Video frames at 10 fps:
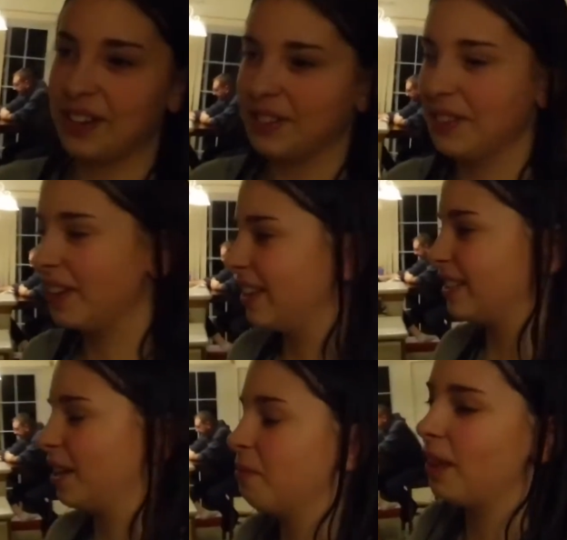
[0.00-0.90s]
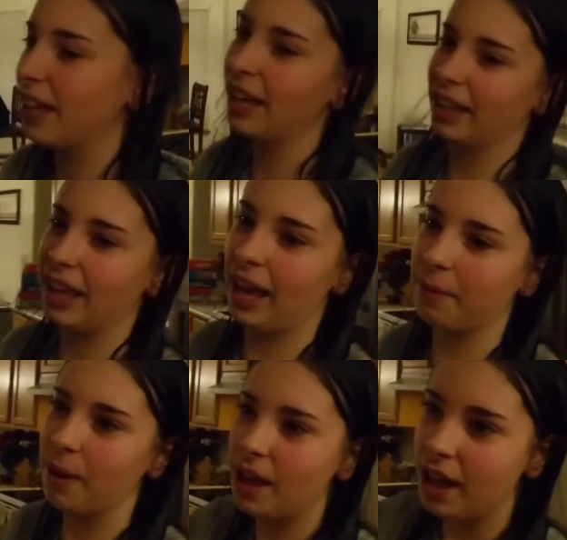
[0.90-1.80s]
do, because they're playing a
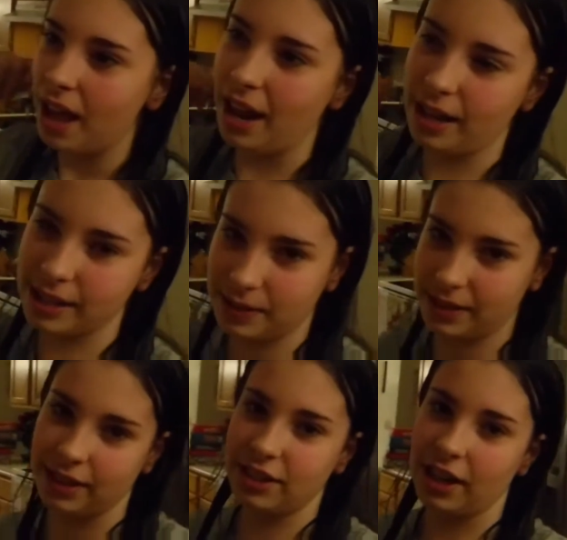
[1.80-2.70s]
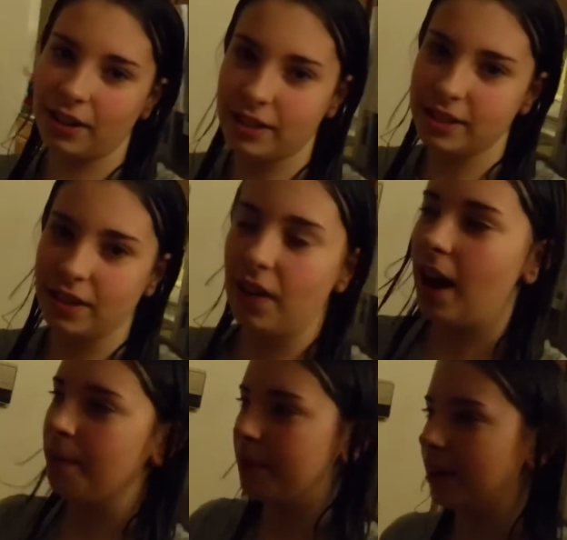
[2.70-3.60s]
game as I was in the shower, so
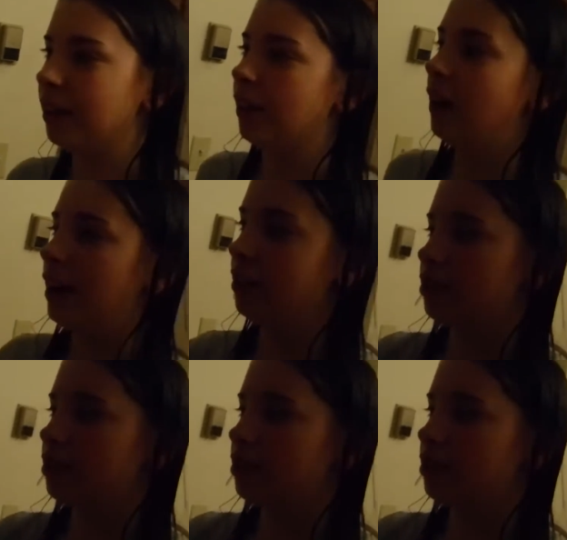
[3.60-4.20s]
I'm gonna go ahead and